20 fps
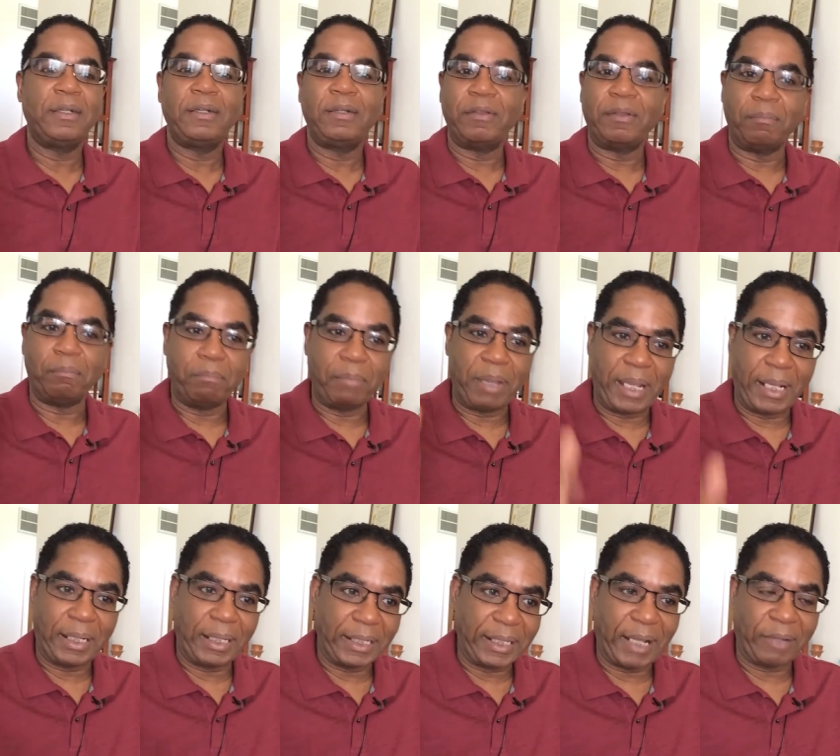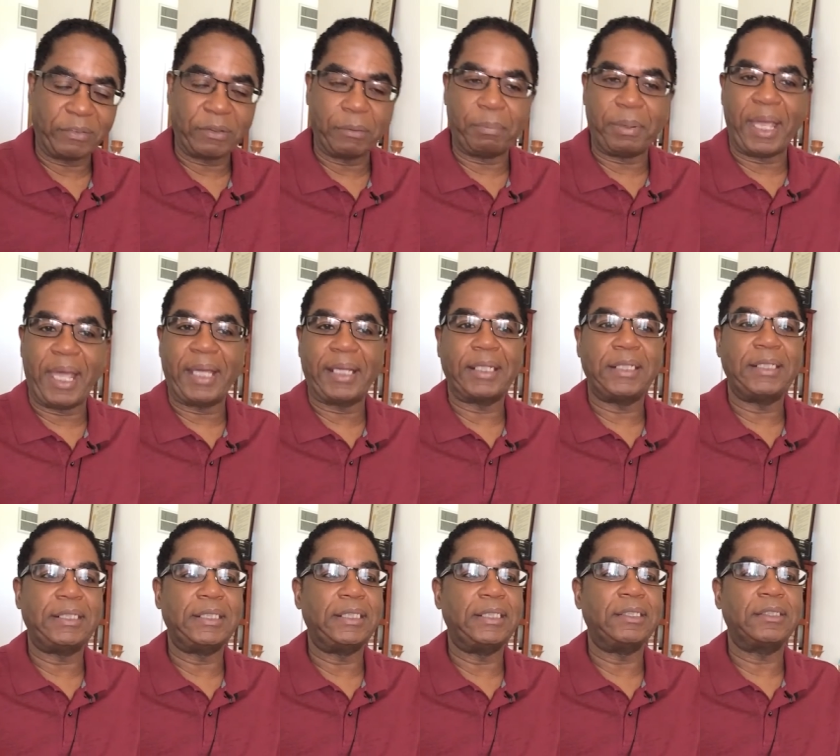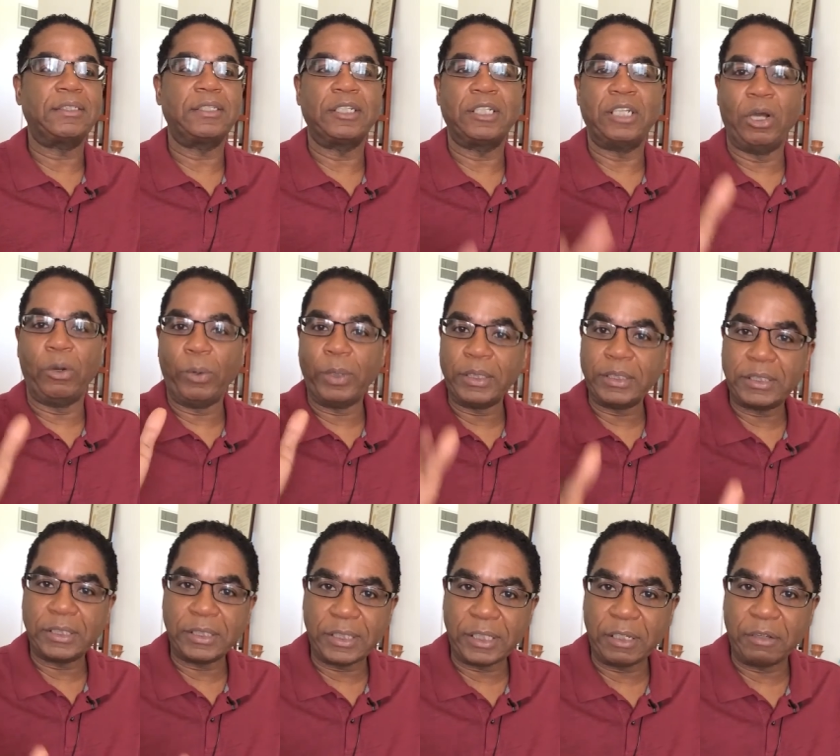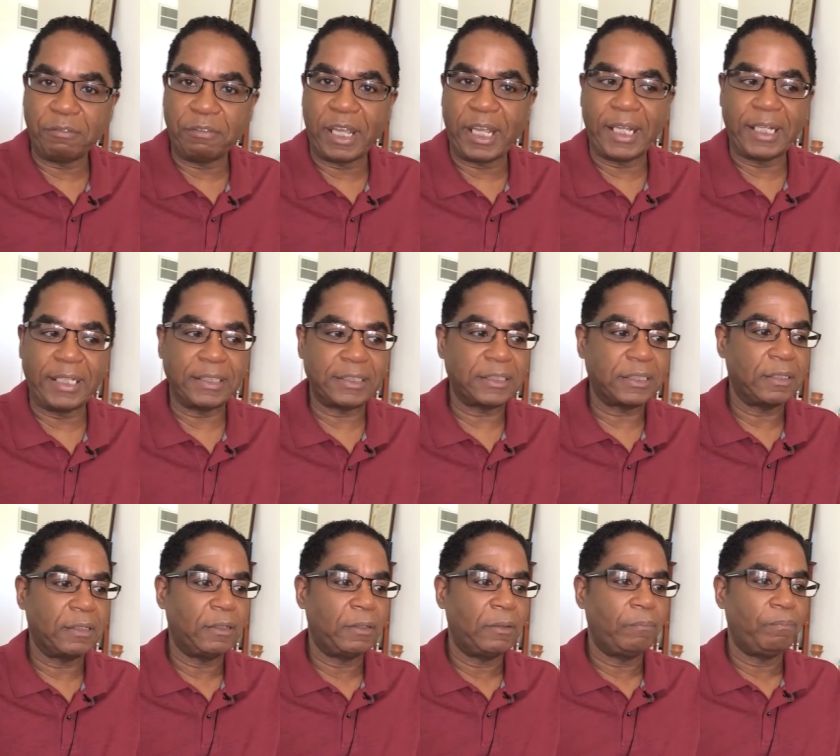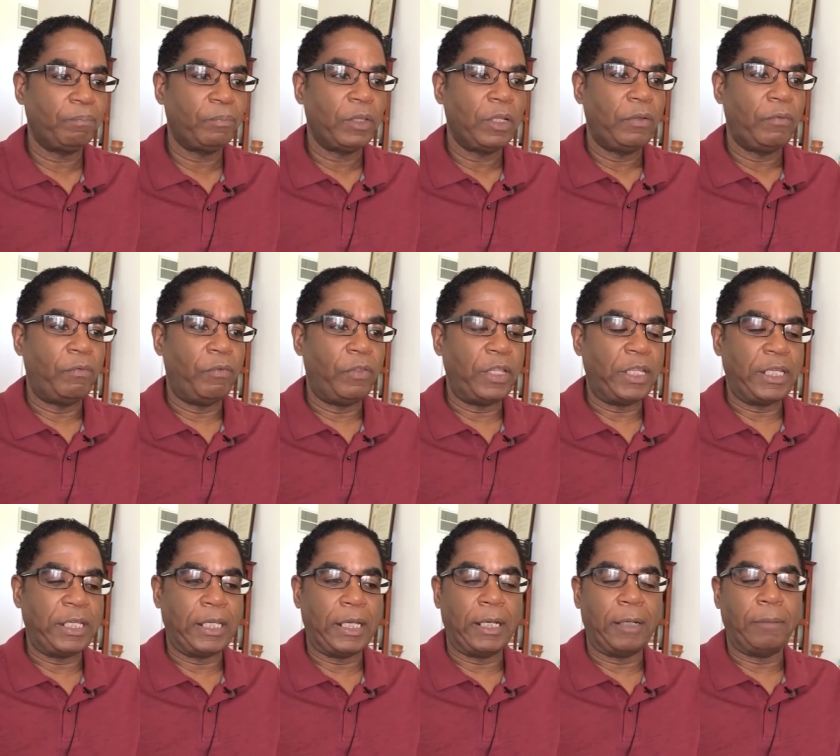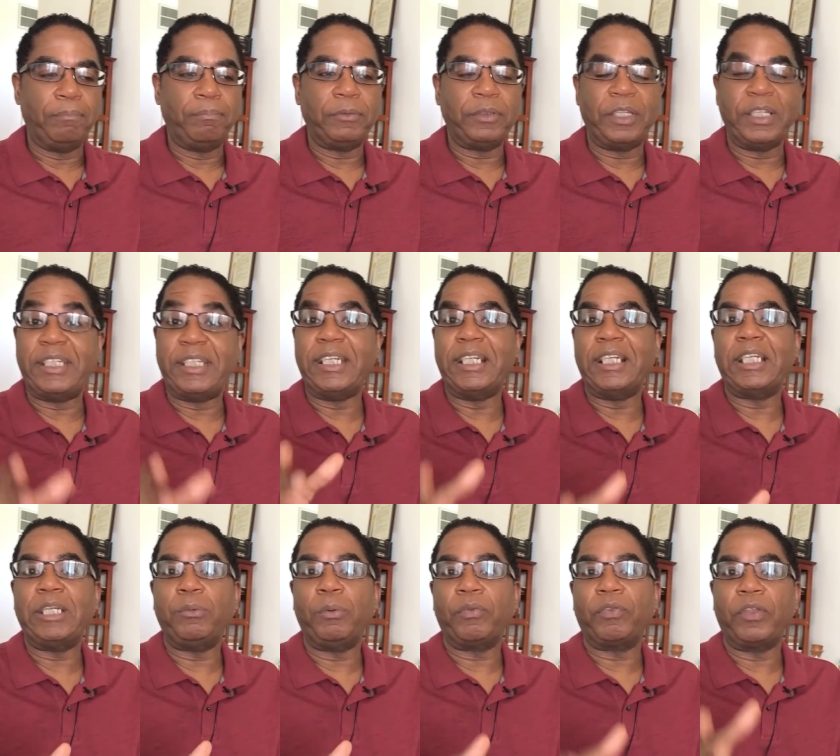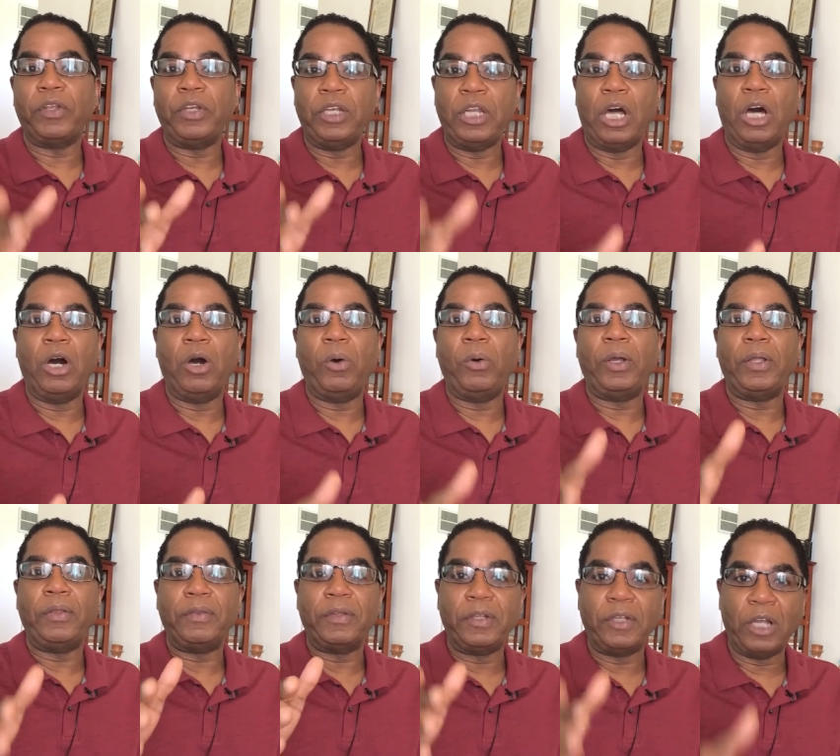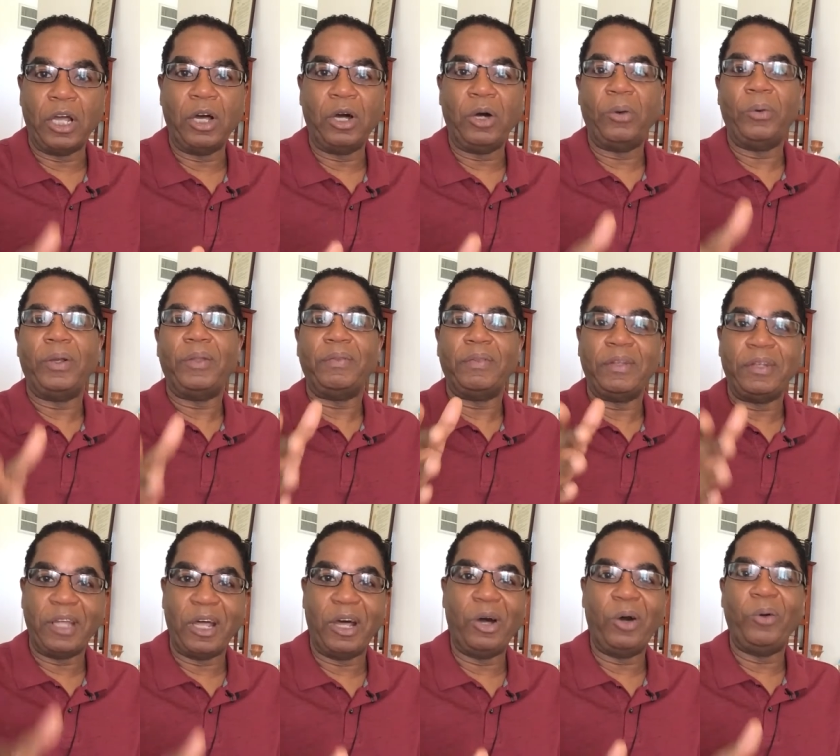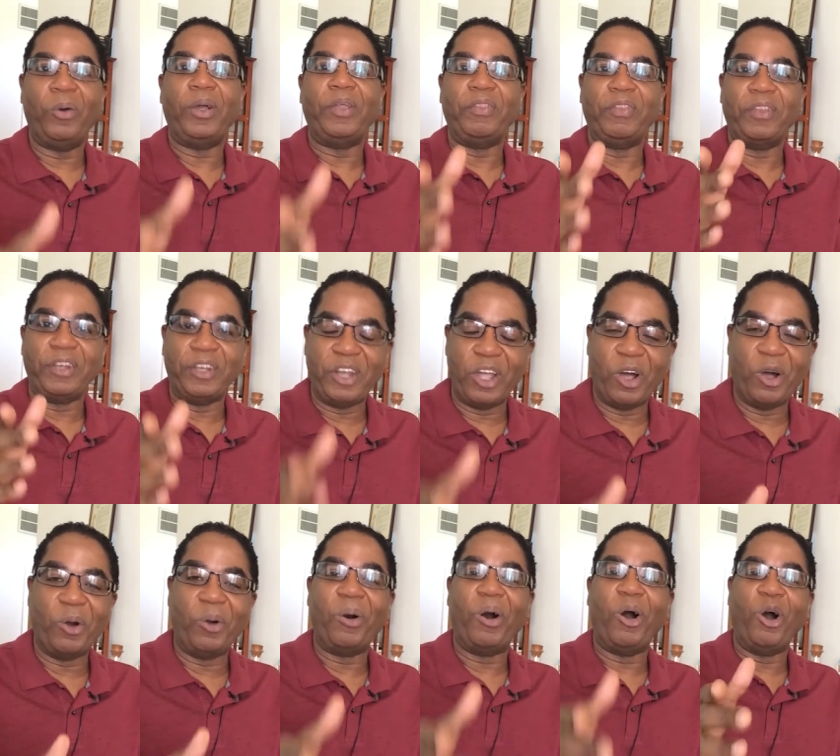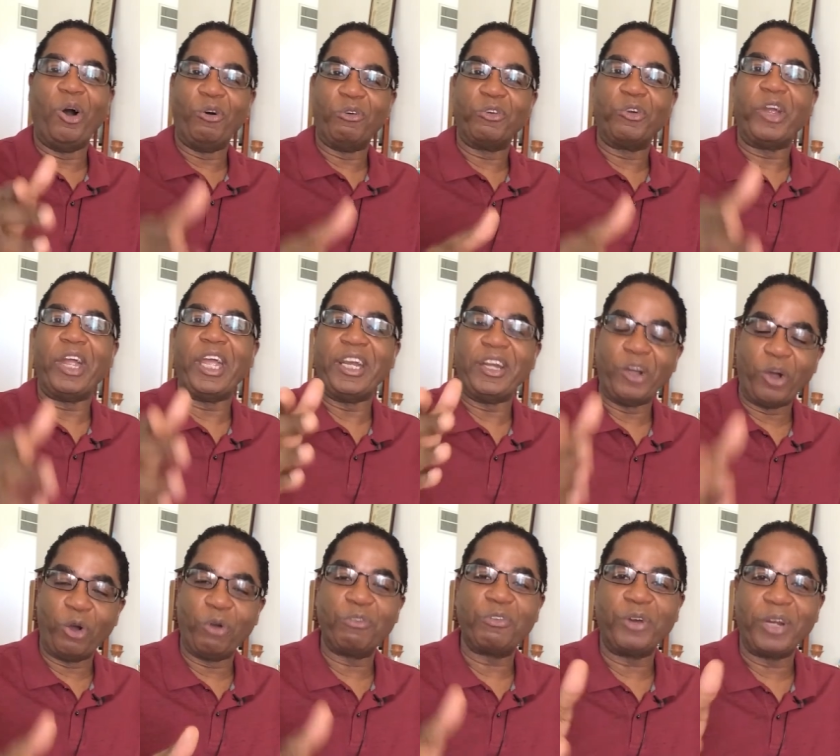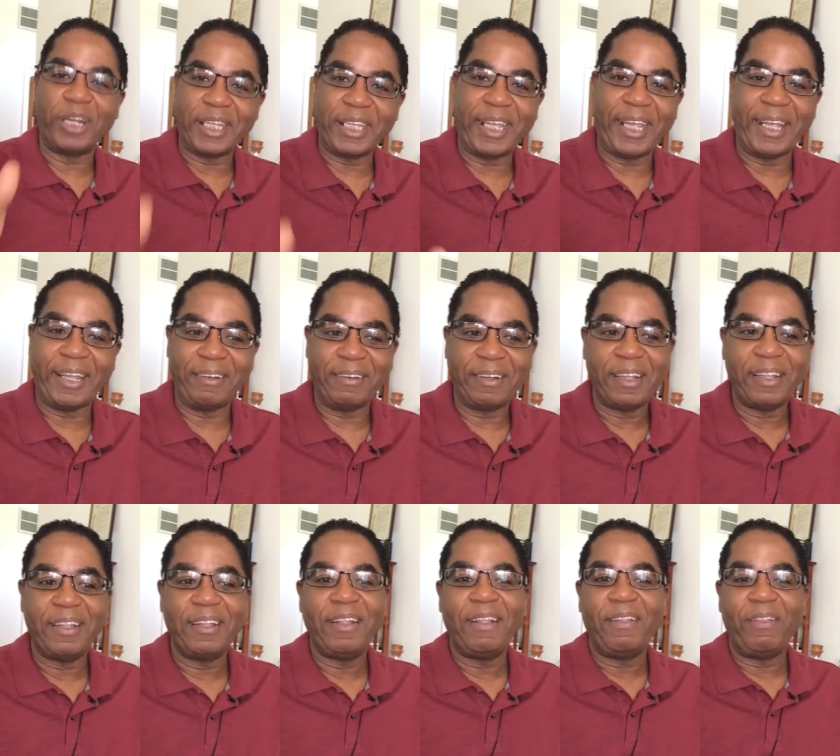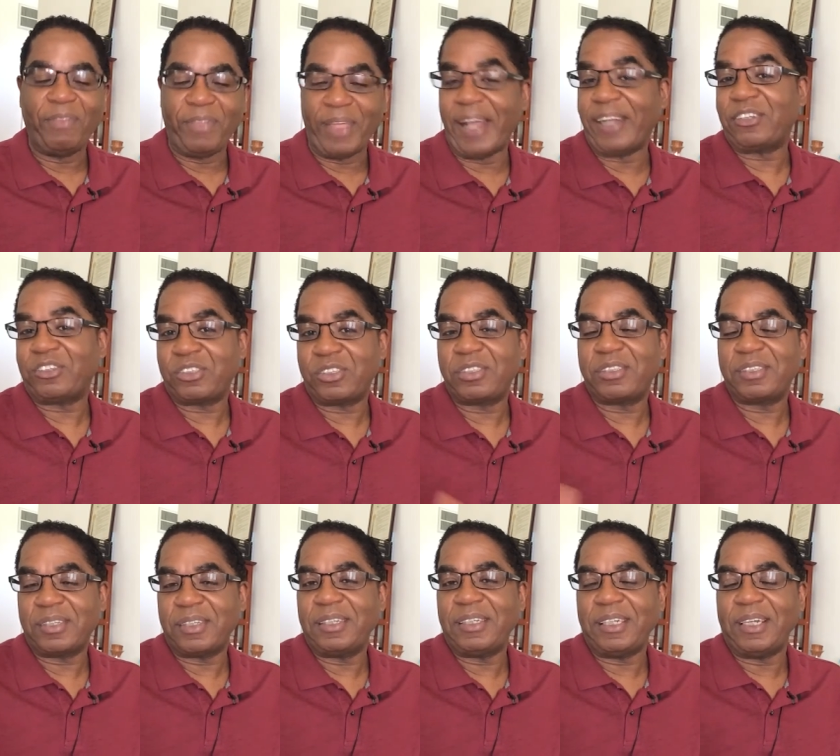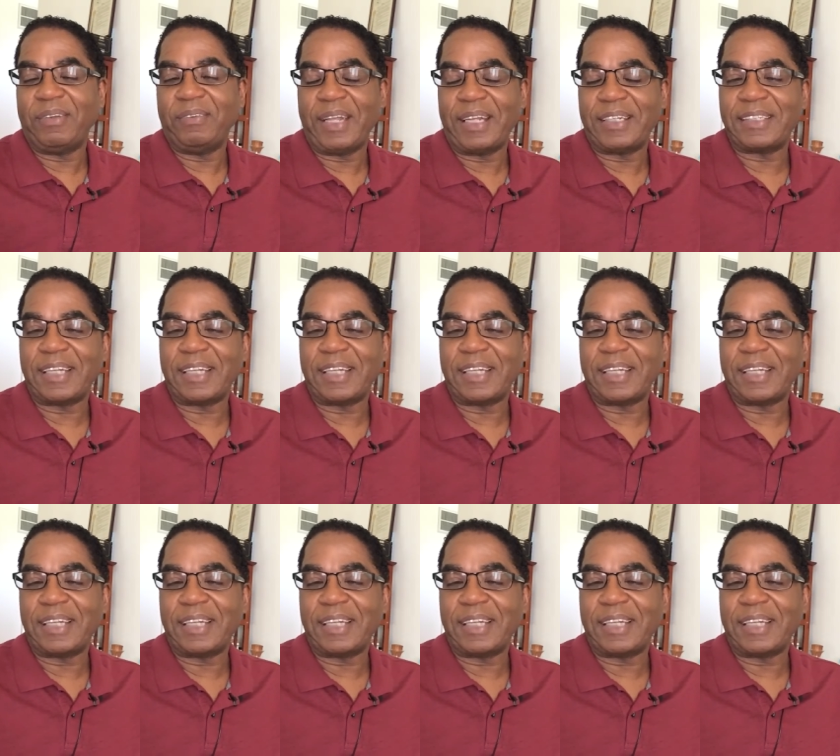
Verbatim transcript: the mailing out the packages, the going to the events, the um, the dealing with the no and the no and the no and the no over and over again. That's you know that's